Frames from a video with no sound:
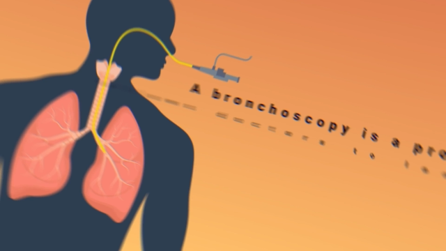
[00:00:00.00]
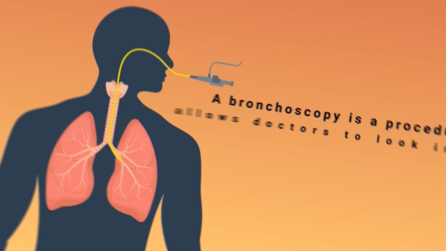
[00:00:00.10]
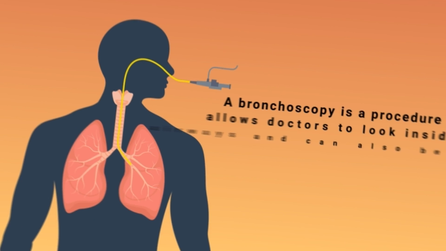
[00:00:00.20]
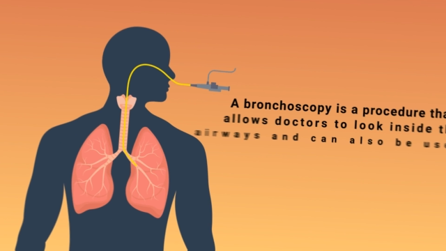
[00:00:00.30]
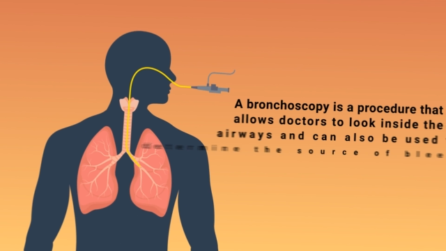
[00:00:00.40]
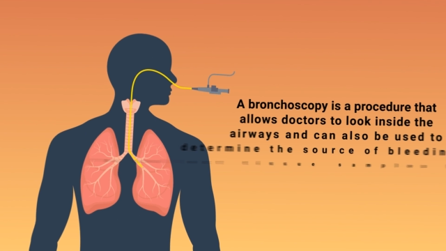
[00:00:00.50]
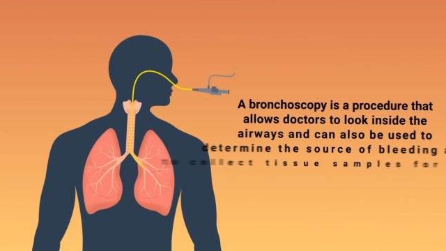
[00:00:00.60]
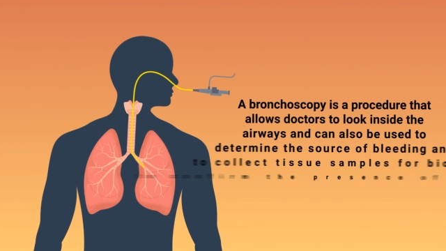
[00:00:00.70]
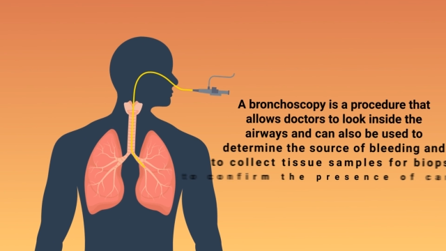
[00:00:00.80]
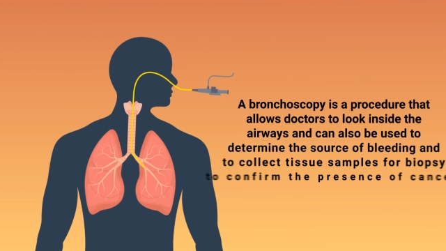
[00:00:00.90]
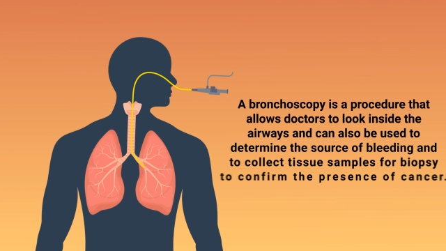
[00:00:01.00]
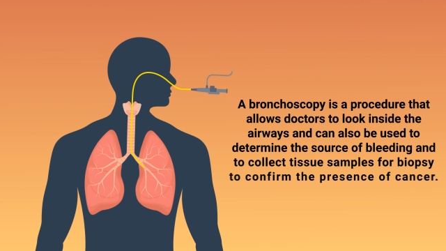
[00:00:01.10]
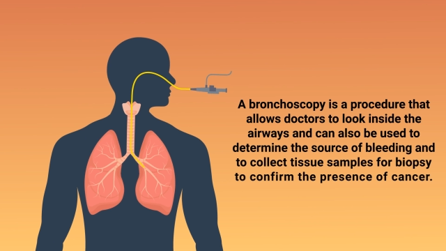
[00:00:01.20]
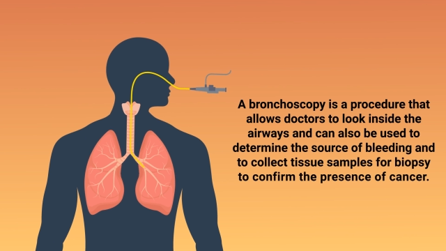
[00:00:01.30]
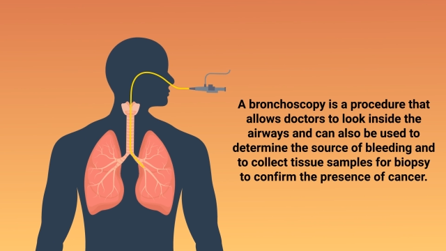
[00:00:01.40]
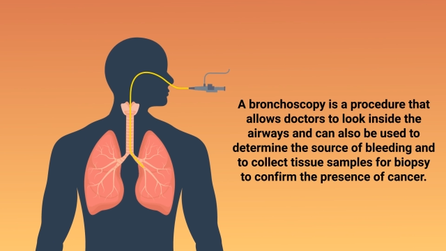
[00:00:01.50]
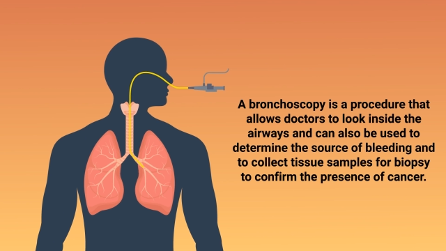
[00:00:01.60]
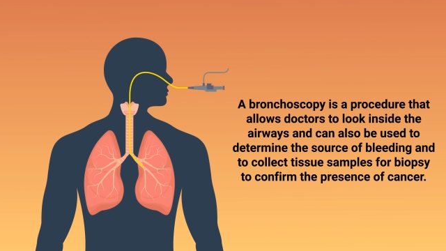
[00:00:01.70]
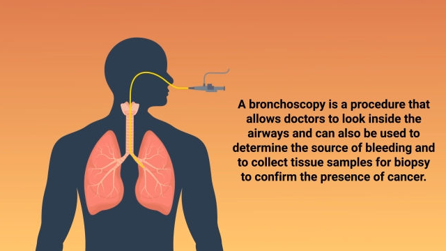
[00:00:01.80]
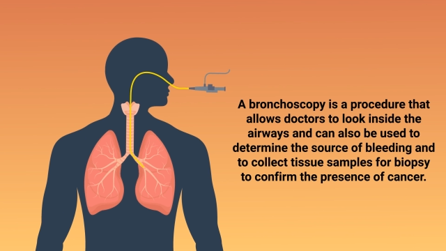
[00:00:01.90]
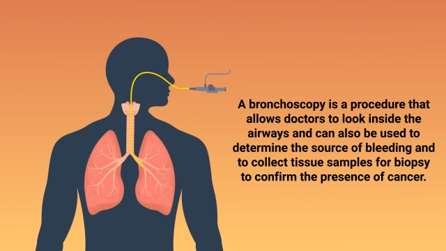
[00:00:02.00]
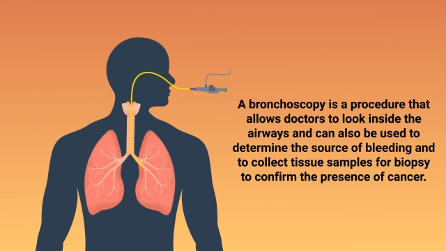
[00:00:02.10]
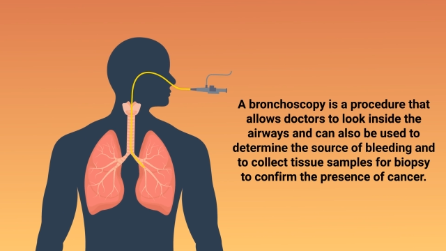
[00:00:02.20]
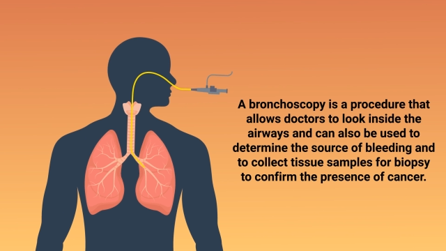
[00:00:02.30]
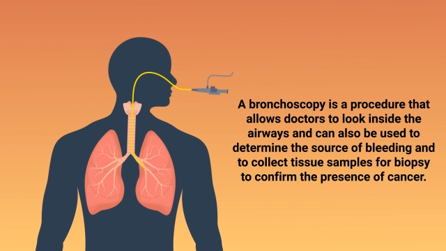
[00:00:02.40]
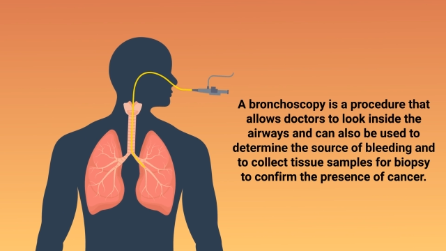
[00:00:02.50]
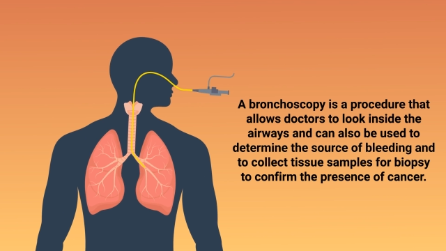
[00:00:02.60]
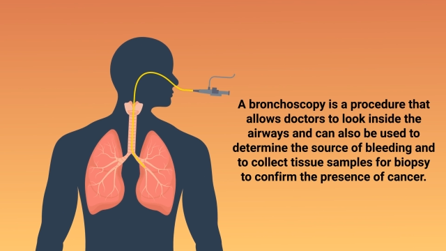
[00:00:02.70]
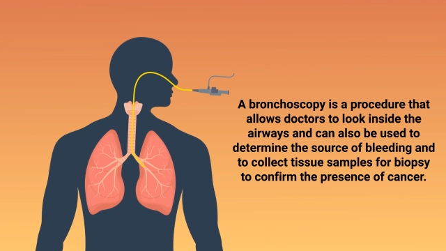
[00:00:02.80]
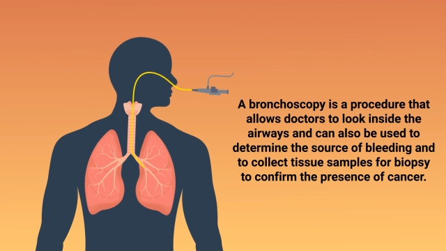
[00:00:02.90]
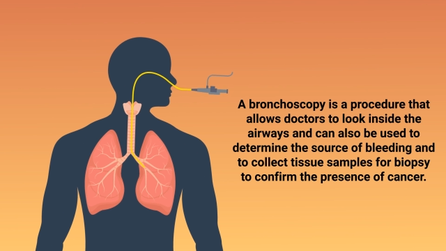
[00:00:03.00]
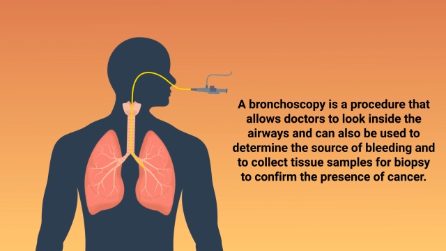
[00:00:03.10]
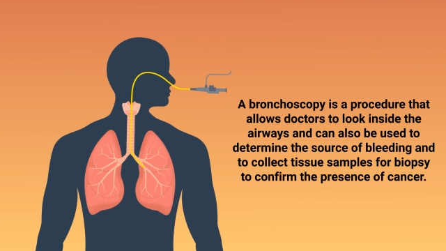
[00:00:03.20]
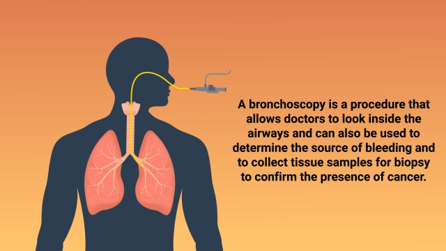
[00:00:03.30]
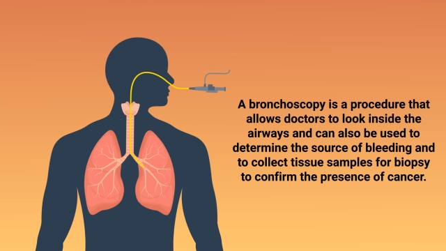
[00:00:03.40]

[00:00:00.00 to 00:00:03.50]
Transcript: No face is visible, so there are no lips to read.